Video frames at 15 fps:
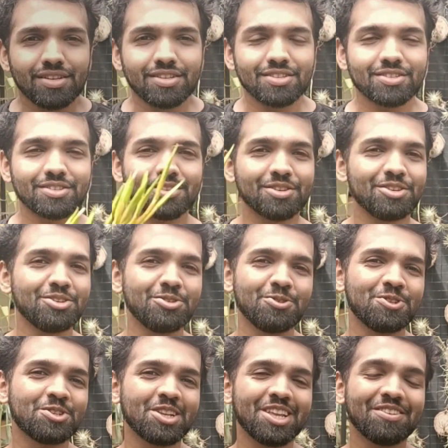So
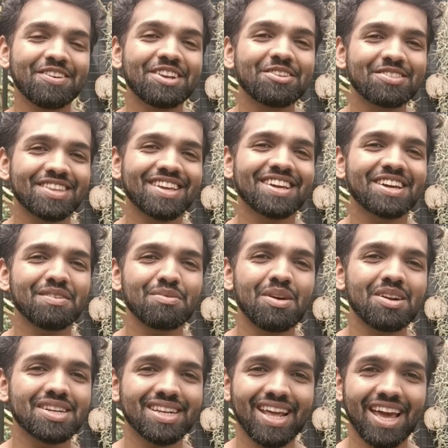usually when you think
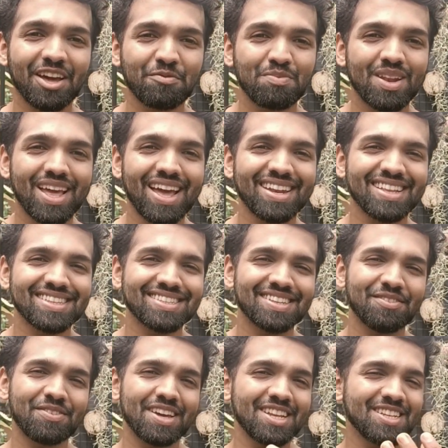about an air plant, it's
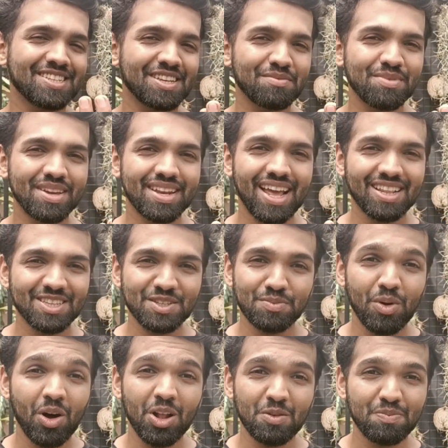a very timid and
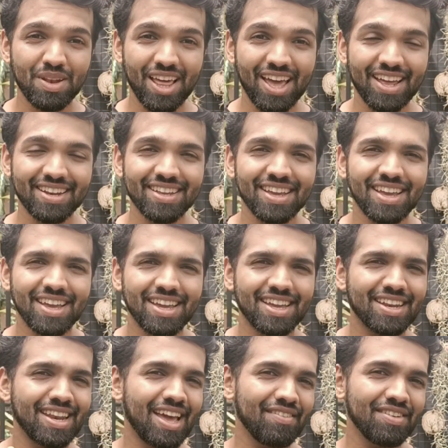small plant.
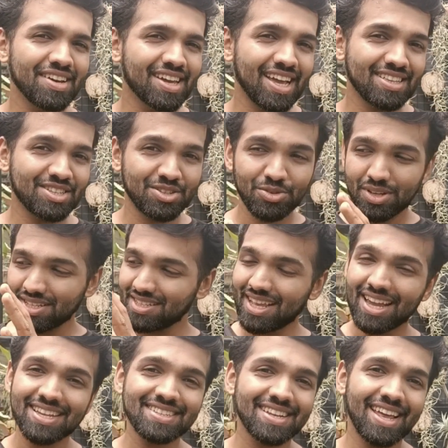It never gets to a
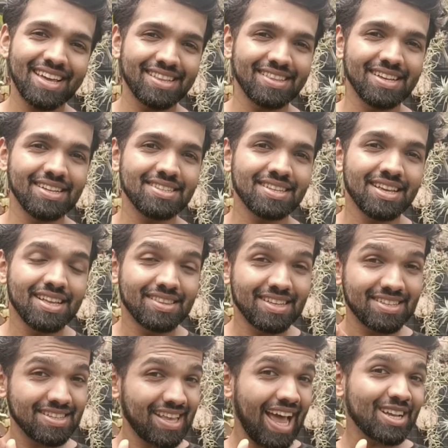size like this.
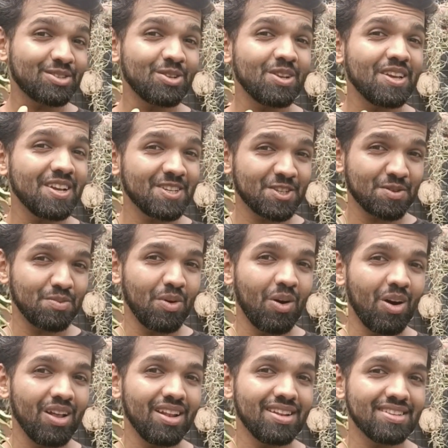This is actually a
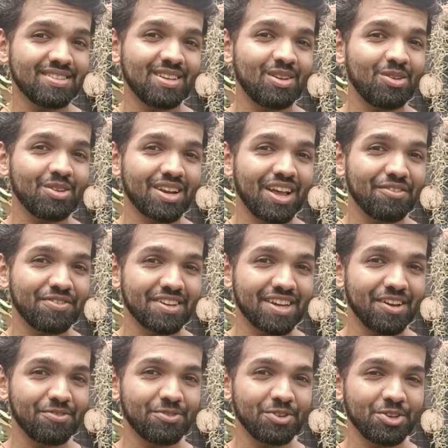small
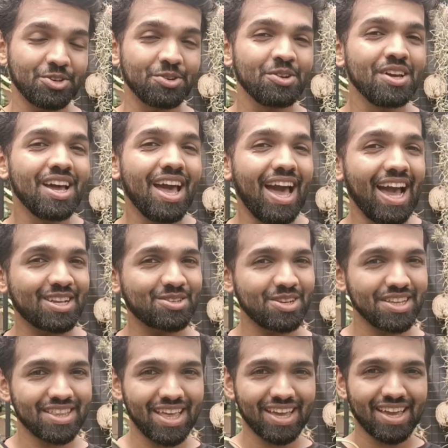xerographica for you.
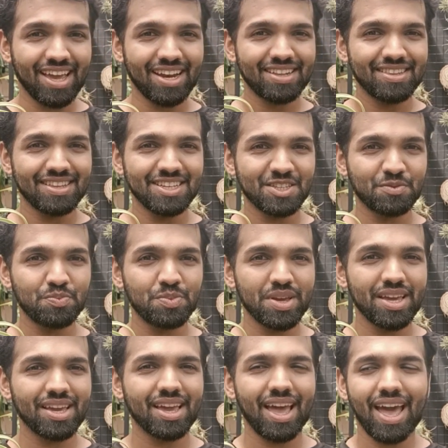Actually they get this
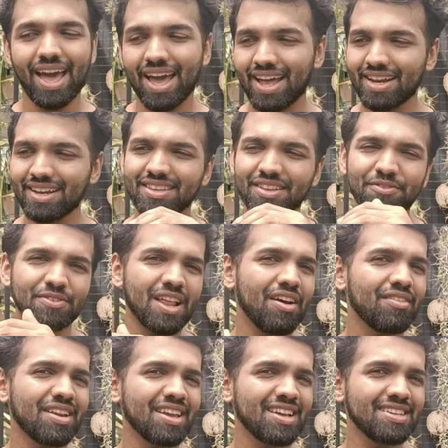big and the
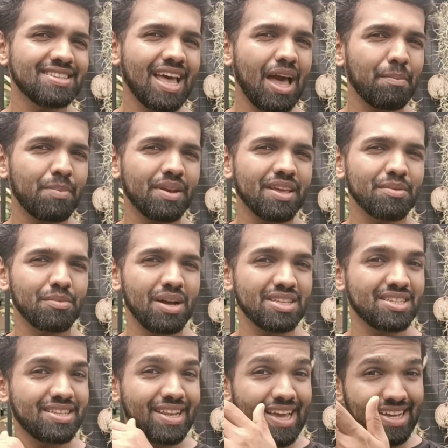flowering is happening
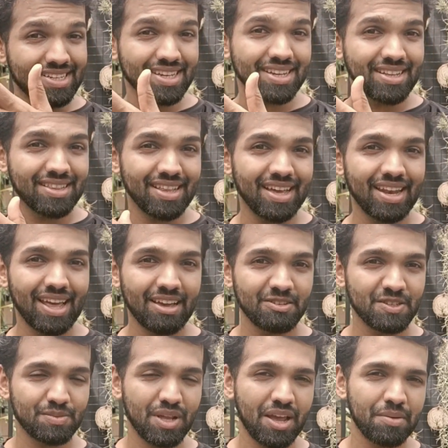much later in their
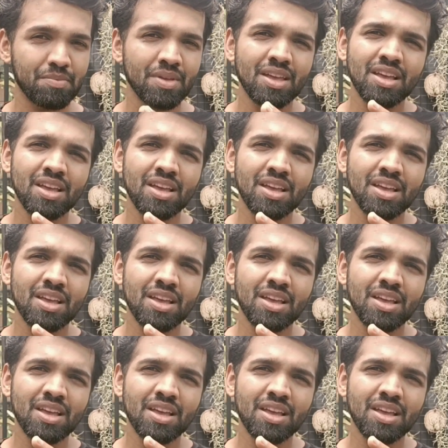lifetime.